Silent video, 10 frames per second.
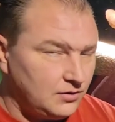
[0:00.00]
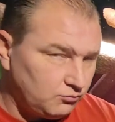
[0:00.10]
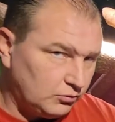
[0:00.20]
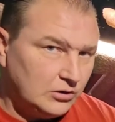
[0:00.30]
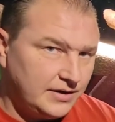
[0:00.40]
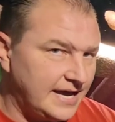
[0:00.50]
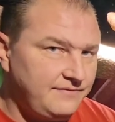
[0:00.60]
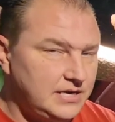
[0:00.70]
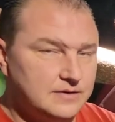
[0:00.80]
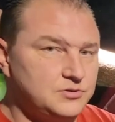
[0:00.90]
real
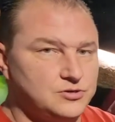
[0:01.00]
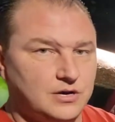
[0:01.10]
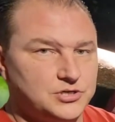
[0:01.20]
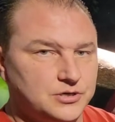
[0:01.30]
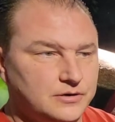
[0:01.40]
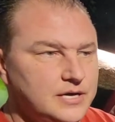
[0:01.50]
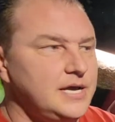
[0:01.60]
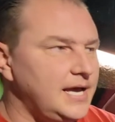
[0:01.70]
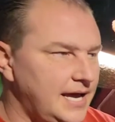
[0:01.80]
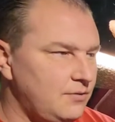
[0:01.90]
heavy hip structure
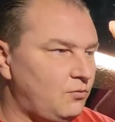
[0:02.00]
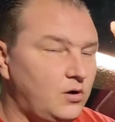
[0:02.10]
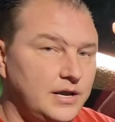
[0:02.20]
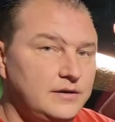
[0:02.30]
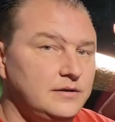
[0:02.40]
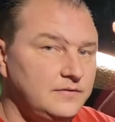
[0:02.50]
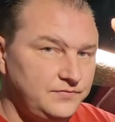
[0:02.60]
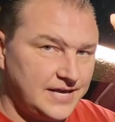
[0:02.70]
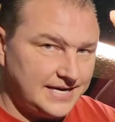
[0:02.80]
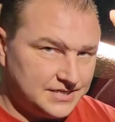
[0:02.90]
and one
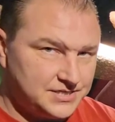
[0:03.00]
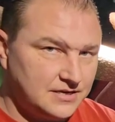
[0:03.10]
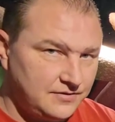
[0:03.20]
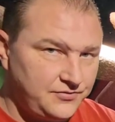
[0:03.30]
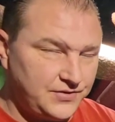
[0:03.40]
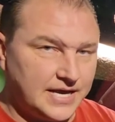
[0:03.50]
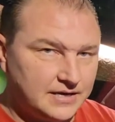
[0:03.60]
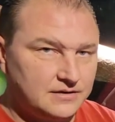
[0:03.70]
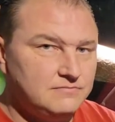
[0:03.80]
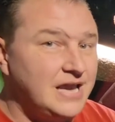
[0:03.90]
that is thick,
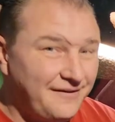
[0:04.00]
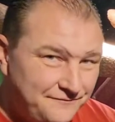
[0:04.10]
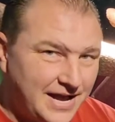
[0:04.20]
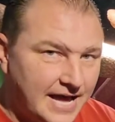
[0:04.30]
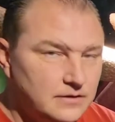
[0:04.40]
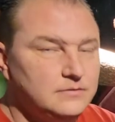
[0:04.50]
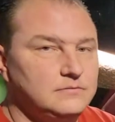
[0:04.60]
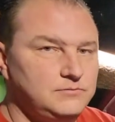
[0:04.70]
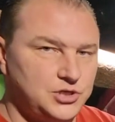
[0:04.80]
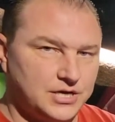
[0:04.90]
not fat,
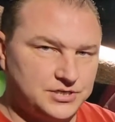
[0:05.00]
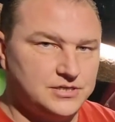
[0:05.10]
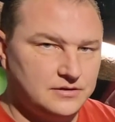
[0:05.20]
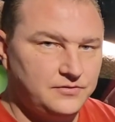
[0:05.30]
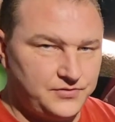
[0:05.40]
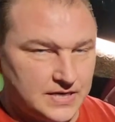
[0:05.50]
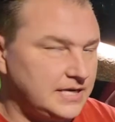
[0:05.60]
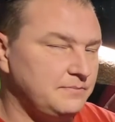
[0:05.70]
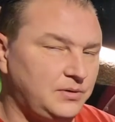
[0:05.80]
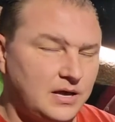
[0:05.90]
just
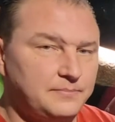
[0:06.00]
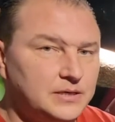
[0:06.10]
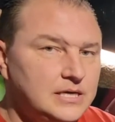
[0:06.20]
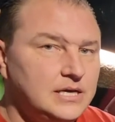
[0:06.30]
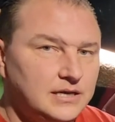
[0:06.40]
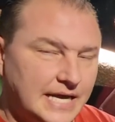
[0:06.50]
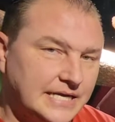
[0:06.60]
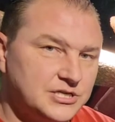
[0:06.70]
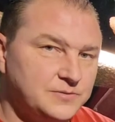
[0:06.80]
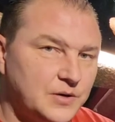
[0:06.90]
thick and plump like
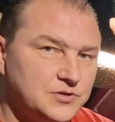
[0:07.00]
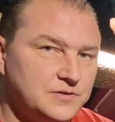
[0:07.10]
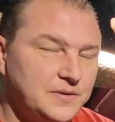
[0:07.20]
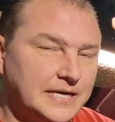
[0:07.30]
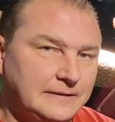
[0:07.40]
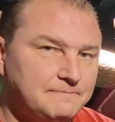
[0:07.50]
it's supposed to be.